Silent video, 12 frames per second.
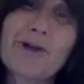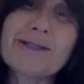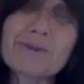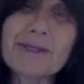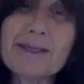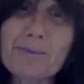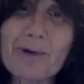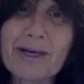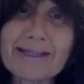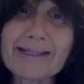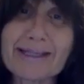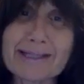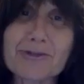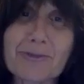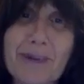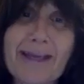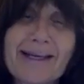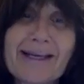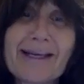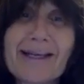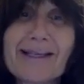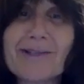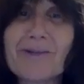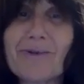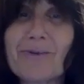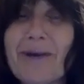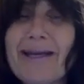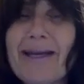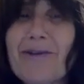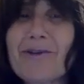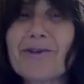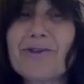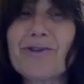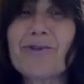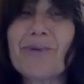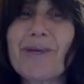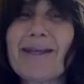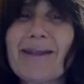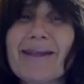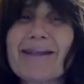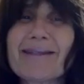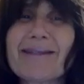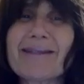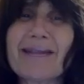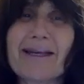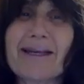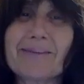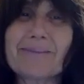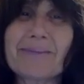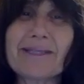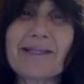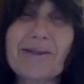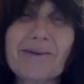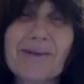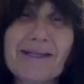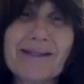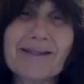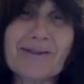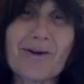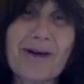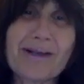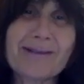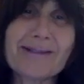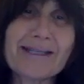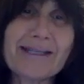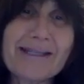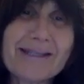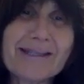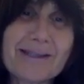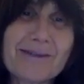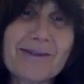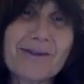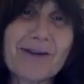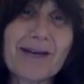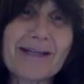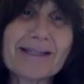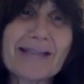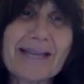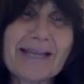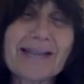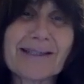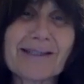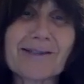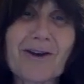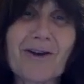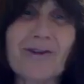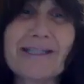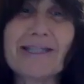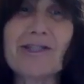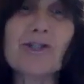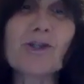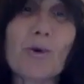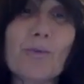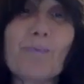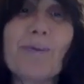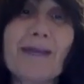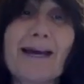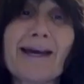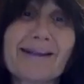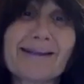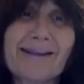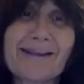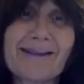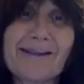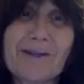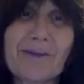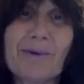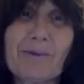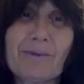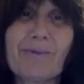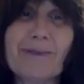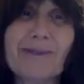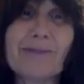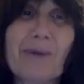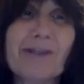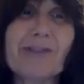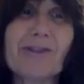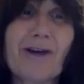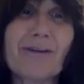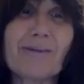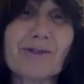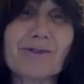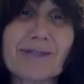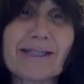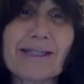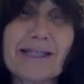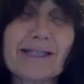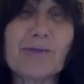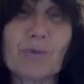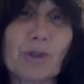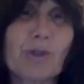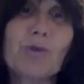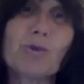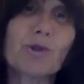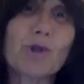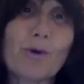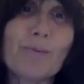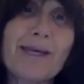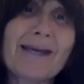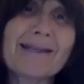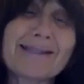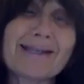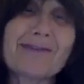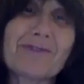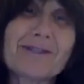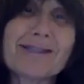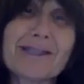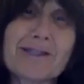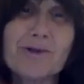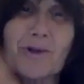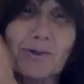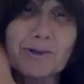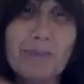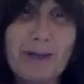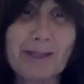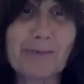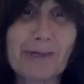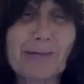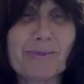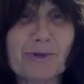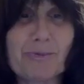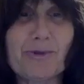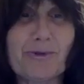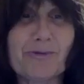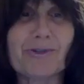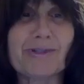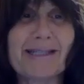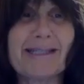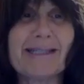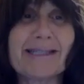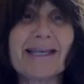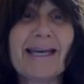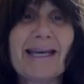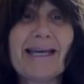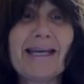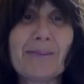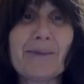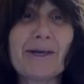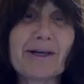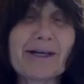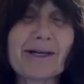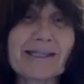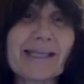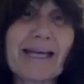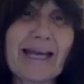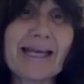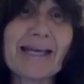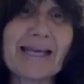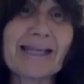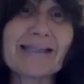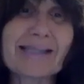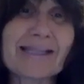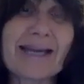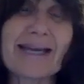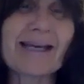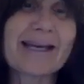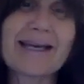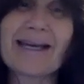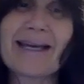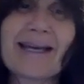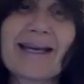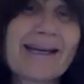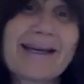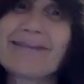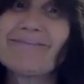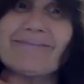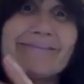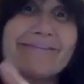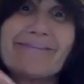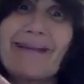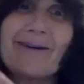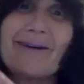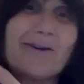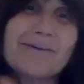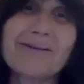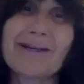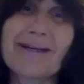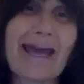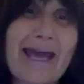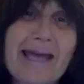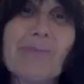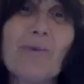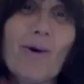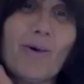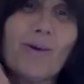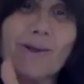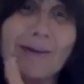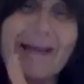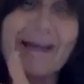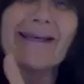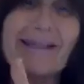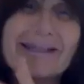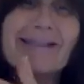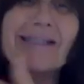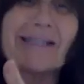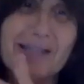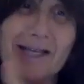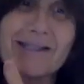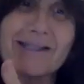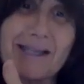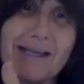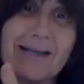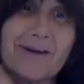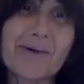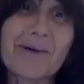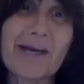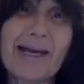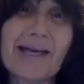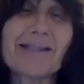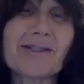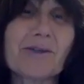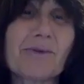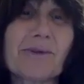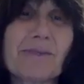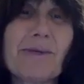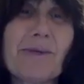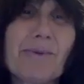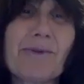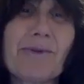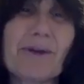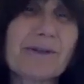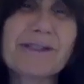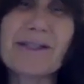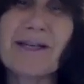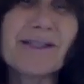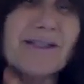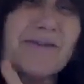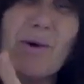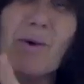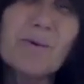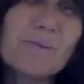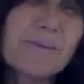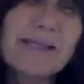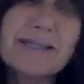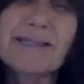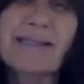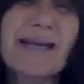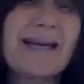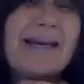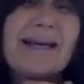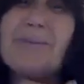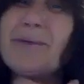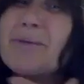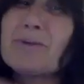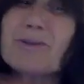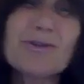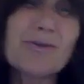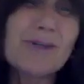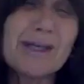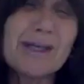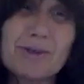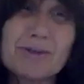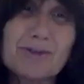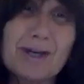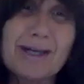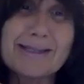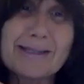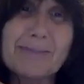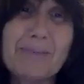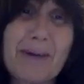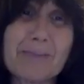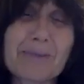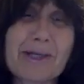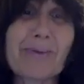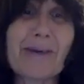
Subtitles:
It's really priceless, right? So right now they're doing this series on cities in the United States. It's called Dystopia. Like, you know, once upon a time, certain cities were utopia. San Francisco was probably one of the most beautiful cities in America. Today, it's like, I don't know, a Gehenna hole. Like, it is disgusting. Okay. So there's people there, like tons of homeless people shooting up their drugs in public.